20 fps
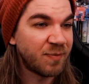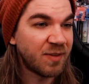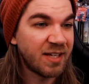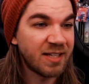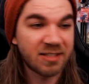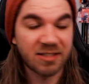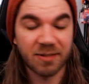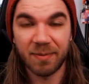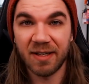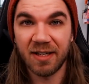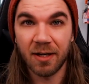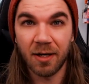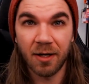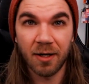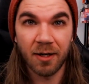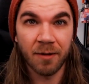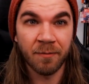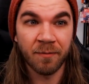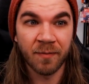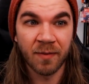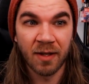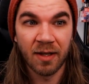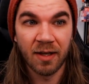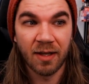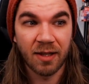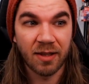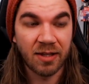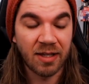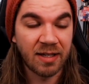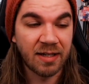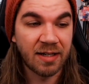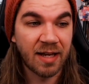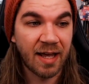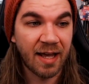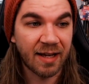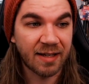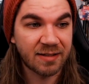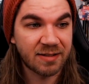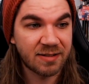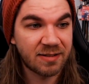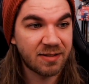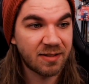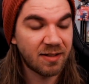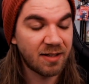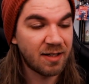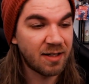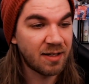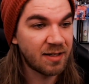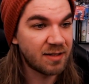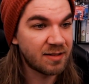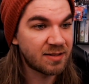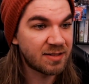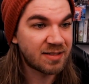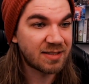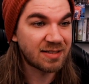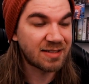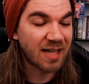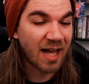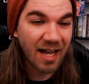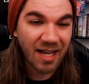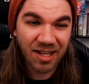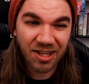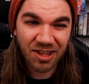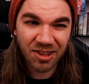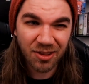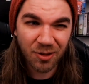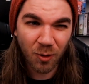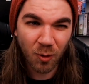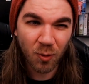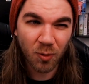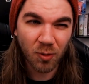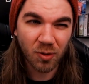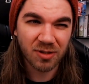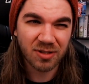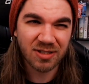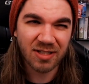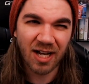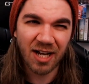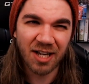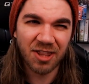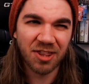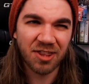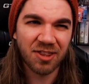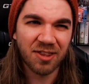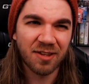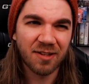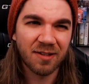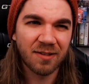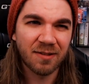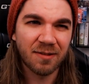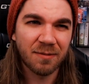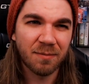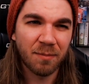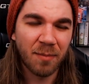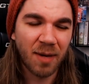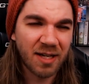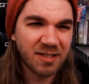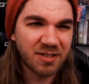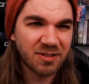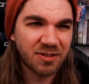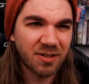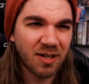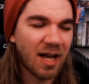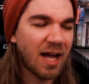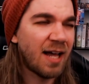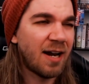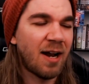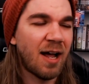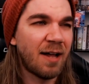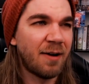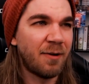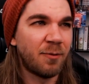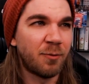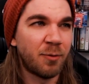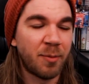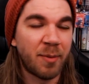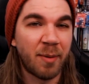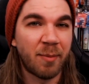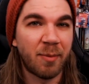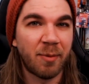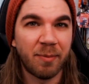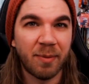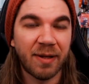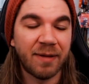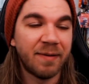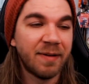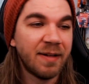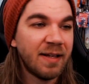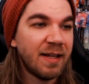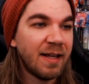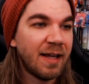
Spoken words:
gets to become the next Scythe or Scythe Meister. I don't remember, but